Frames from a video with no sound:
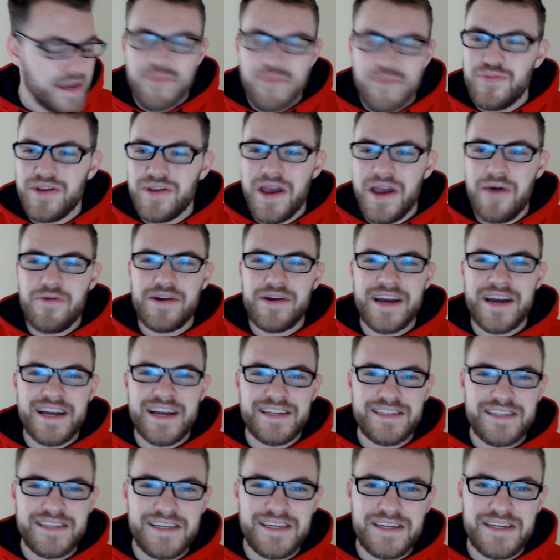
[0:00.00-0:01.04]
but now we're kind
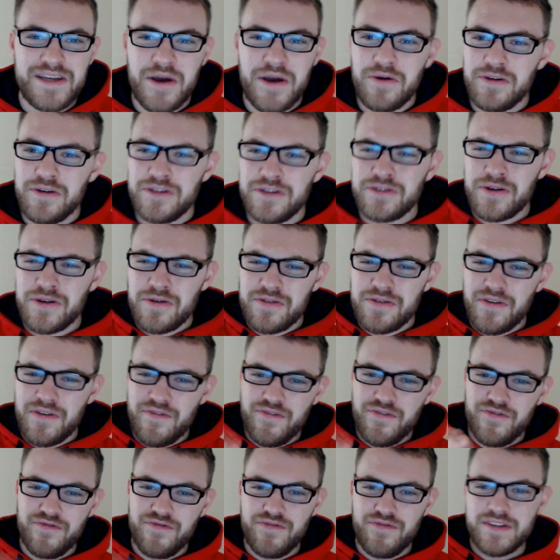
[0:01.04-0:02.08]
of seeing coaches start to
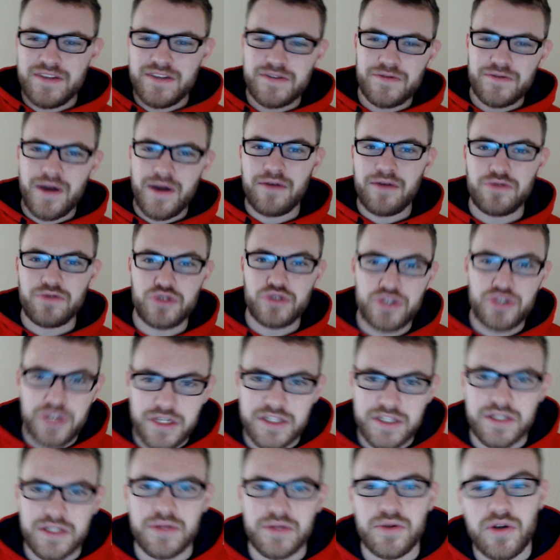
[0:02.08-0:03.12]
fizzle out
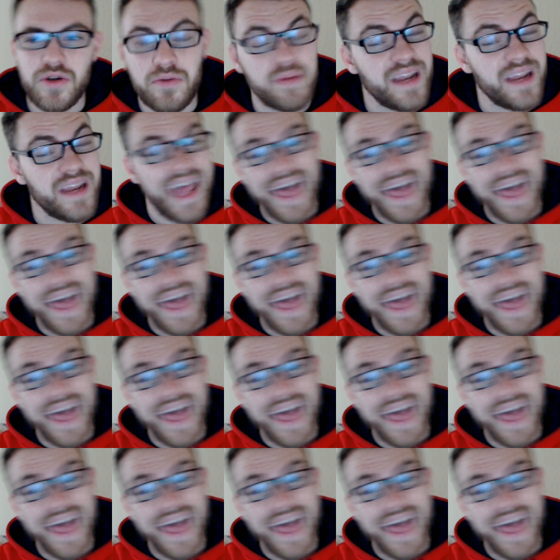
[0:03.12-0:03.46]
just a little bit,